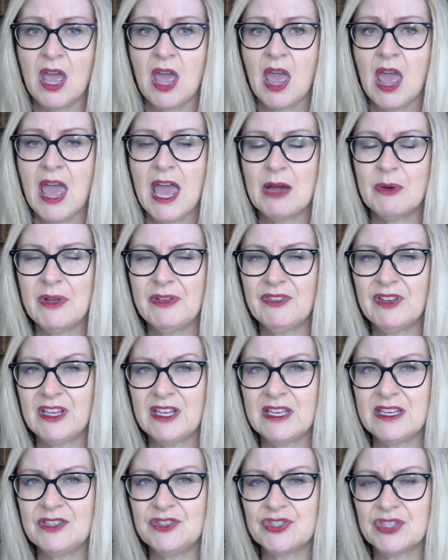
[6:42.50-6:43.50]
However,
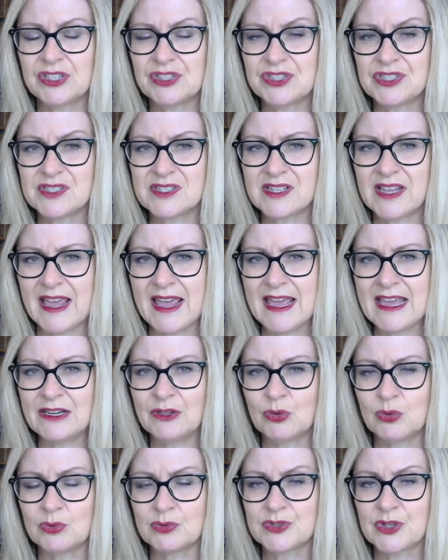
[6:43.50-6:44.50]
injunctions can
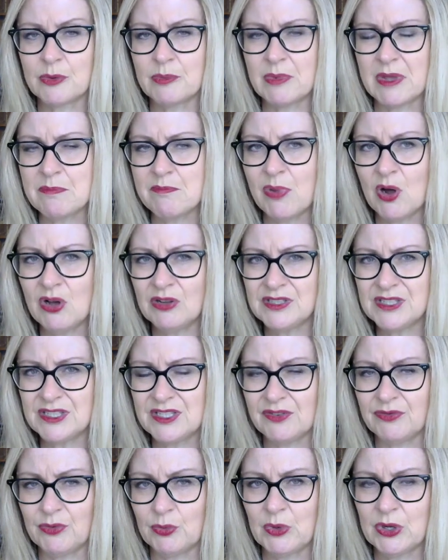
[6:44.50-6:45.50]
also be
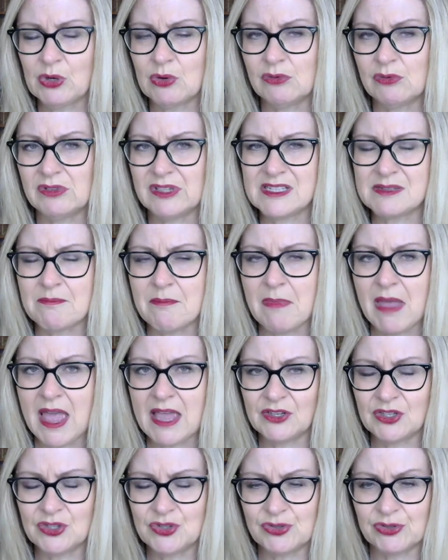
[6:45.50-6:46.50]
positive, and we call these
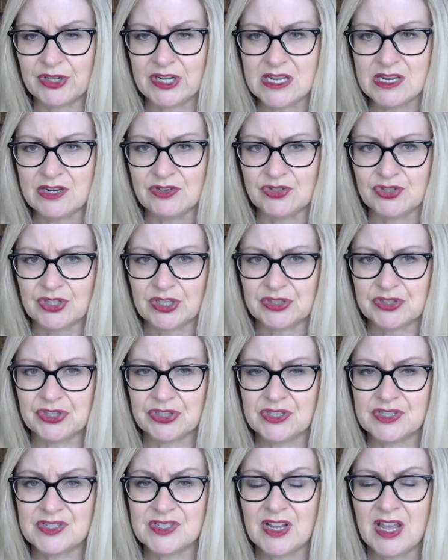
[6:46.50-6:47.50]
mandatory
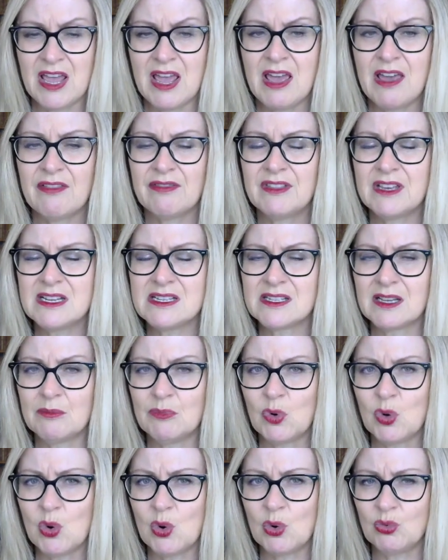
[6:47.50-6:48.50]
injunctions. These are
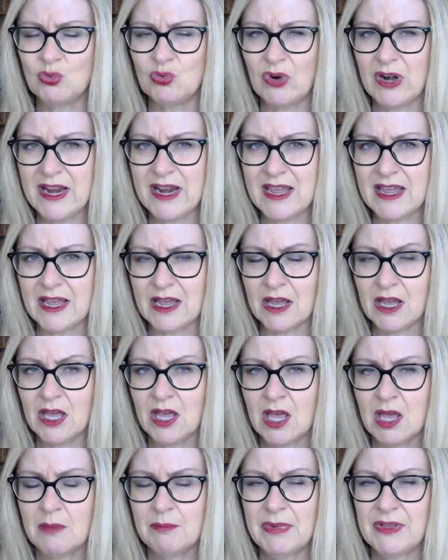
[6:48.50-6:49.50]
more rare,
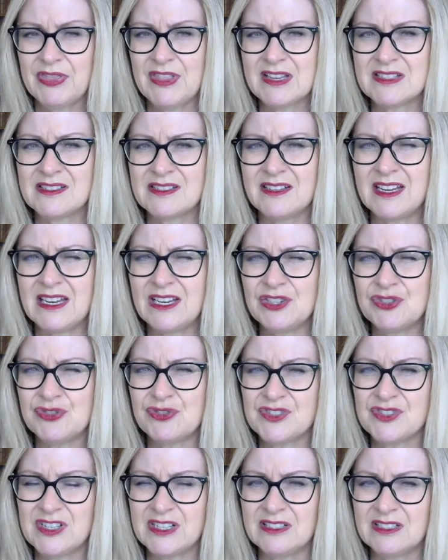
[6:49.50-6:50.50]
but there's an
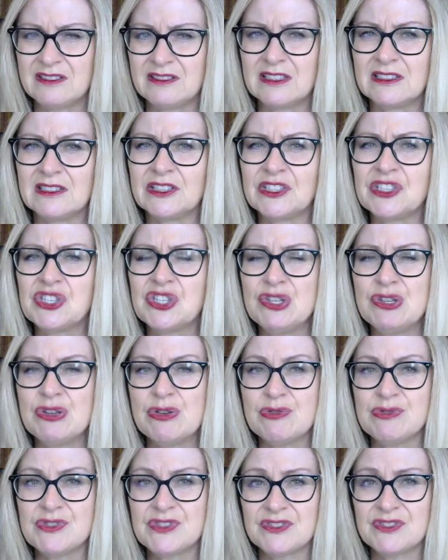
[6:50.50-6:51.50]
interesting little
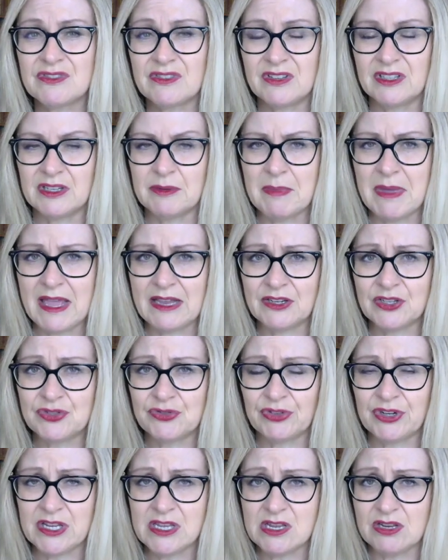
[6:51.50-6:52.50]
use that a
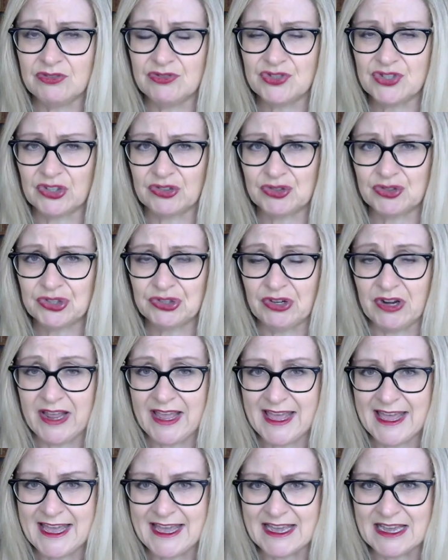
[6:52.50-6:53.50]
mandatory injunction
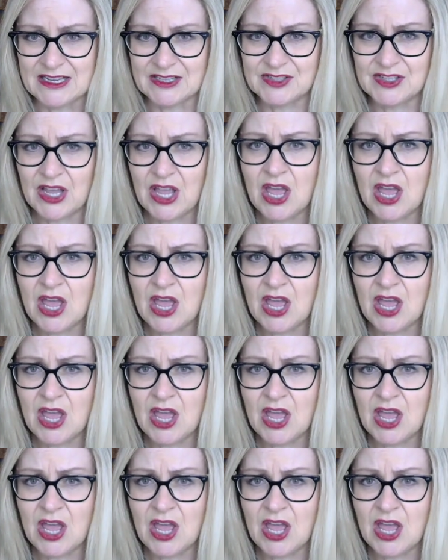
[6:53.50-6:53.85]
has.